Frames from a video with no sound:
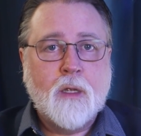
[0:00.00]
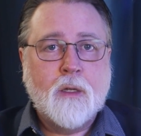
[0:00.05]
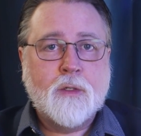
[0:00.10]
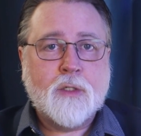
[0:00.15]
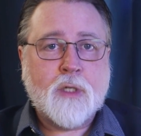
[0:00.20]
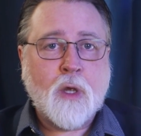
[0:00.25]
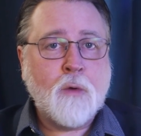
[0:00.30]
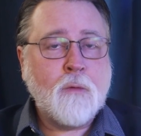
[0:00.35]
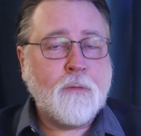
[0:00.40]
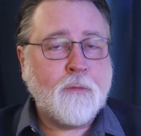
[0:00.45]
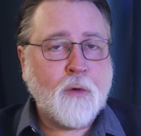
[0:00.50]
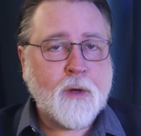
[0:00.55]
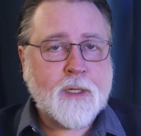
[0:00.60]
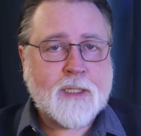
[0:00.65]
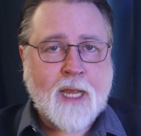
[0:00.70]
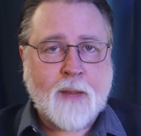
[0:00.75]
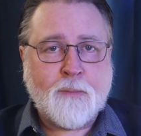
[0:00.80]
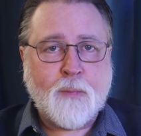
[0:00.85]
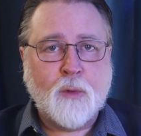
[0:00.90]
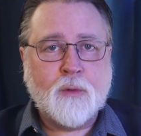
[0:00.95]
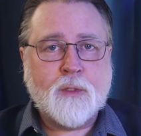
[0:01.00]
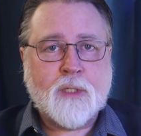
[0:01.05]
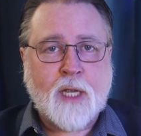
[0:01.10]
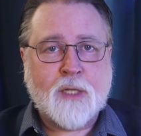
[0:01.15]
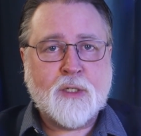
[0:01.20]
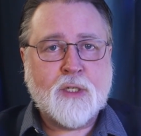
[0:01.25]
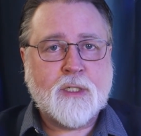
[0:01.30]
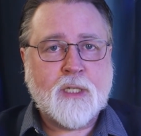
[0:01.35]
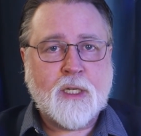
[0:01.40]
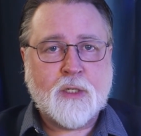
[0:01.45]
So, for example,
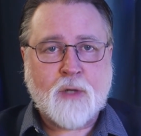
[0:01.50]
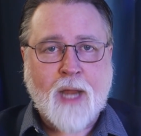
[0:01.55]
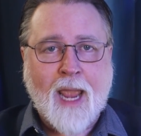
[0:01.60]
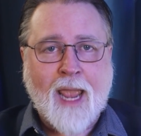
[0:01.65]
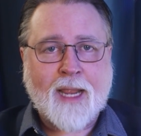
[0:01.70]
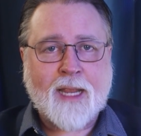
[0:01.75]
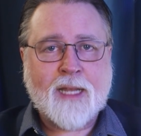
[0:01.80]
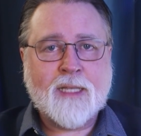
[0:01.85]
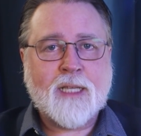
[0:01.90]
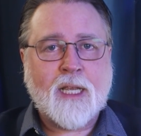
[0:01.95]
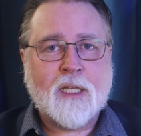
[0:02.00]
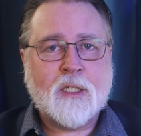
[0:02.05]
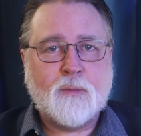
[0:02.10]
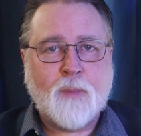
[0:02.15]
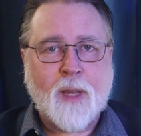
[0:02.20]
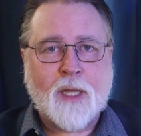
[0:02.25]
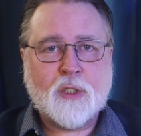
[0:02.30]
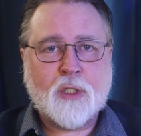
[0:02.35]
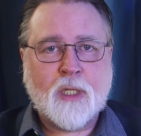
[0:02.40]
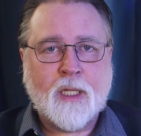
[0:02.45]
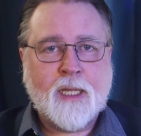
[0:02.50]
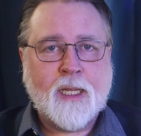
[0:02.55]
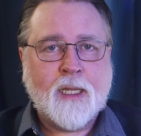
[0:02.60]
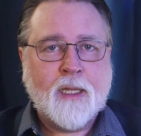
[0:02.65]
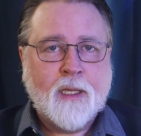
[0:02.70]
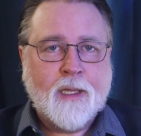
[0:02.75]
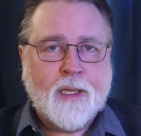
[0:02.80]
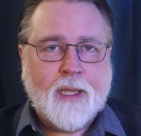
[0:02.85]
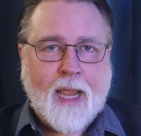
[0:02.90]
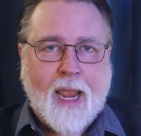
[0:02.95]
Dungeons & Dragons, especially
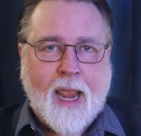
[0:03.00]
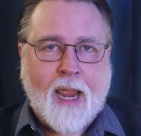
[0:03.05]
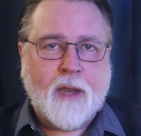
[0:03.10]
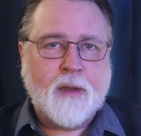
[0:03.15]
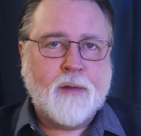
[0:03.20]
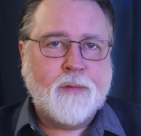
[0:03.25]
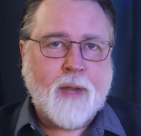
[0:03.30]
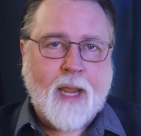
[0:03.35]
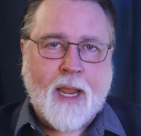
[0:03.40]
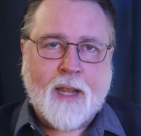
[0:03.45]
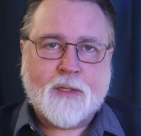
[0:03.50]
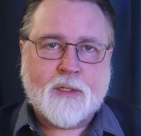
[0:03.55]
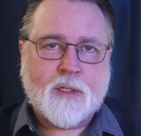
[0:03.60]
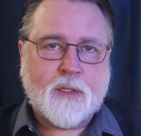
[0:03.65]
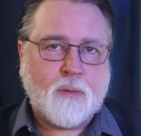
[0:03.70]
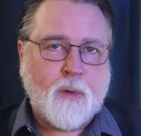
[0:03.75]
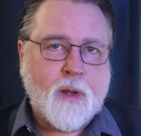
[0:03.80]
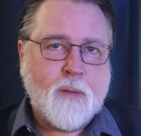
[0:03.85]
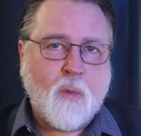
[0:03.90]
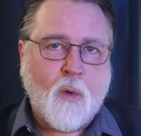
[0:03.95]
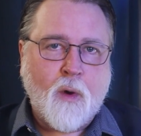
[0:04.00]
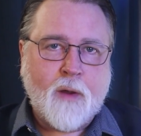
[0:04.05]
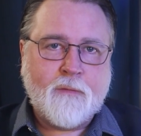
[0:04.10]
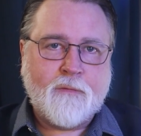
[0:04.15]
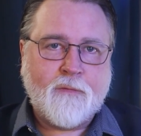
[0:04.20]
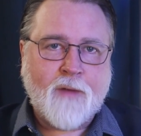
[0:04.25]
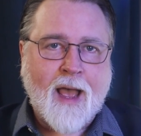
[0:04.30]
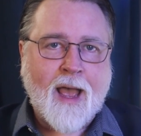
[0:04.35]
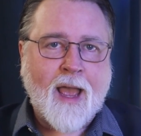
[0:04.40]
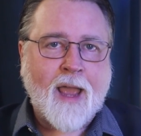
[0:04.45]
in its
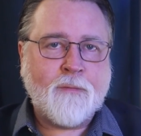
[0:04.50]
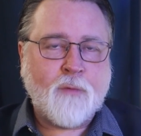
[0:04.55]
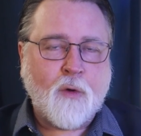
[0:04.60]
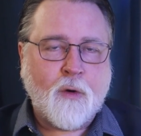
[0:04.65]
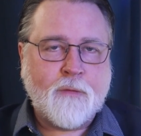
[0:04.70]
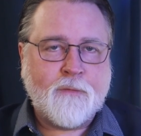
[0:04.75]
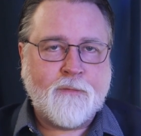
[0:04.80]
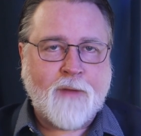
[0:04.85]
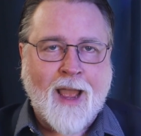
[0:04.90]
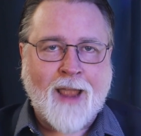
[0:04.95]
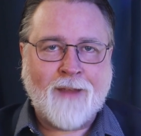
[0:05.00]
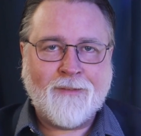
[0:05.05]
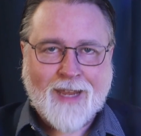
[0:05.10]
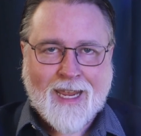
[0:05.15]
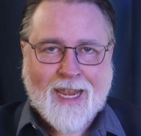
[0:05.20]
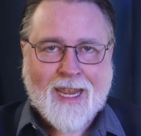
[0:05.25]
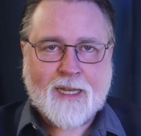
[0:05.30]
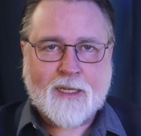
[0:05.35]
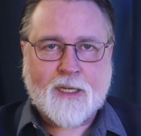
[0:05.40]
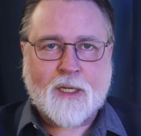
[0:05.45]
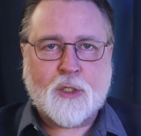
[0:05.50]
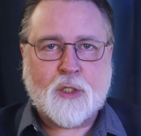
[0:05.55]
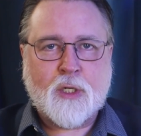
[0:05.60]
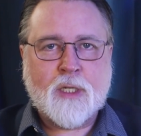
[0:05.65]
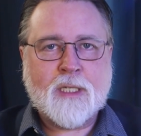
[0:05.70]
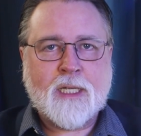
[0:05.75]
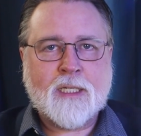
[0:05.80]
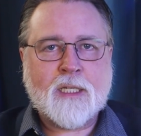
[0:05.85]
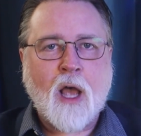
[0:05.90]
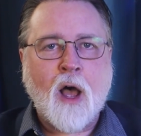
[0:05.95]
3.5 or 5e
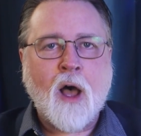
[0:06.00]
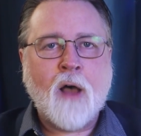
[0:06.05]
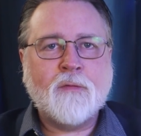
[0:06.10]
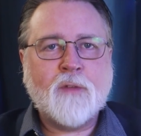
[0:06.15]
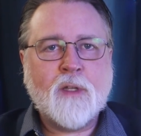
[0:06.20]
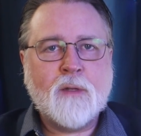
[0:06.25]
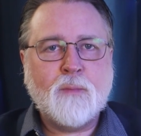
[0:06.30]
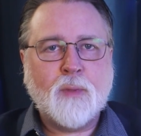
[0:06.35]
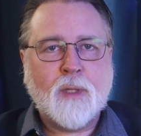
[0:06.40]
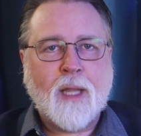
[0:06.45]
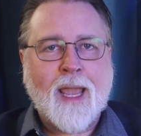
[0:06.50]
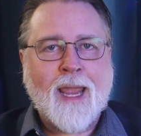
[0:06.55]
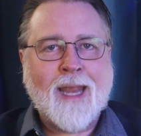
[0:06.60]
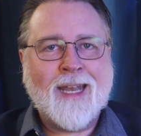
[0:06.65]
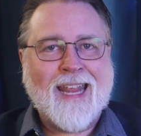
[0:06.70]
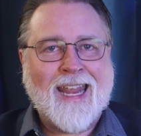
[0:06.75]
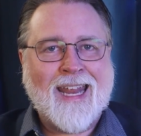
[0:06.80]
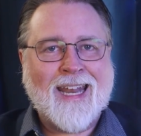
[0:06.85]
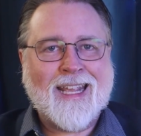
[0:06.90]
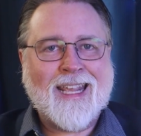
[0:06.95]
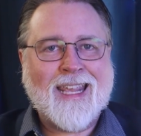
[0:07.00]
editions, is often played in a